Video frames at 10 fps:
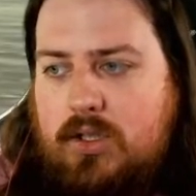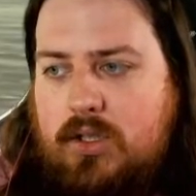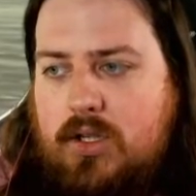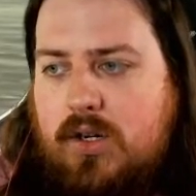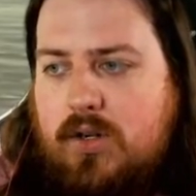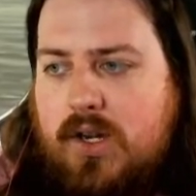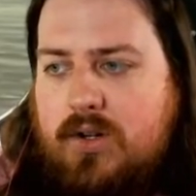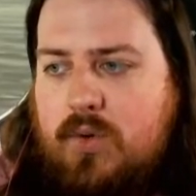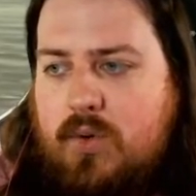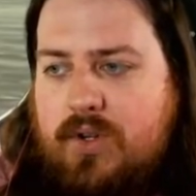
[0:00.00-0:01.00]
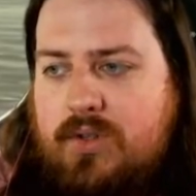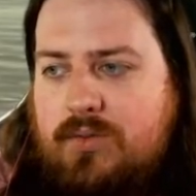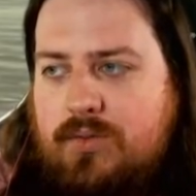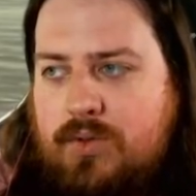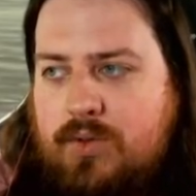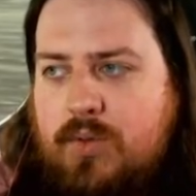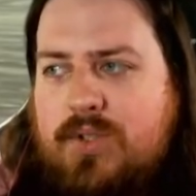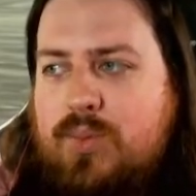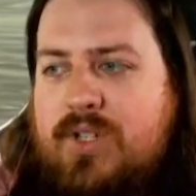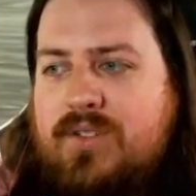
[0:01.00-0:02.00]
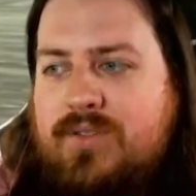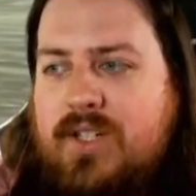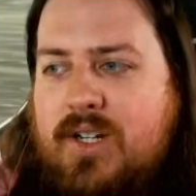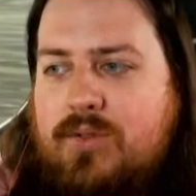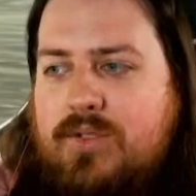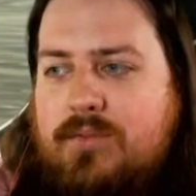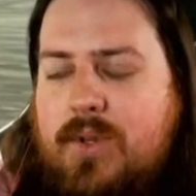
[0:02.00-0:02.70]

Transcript: All right, coin. Which one did we defeat? I wasn't...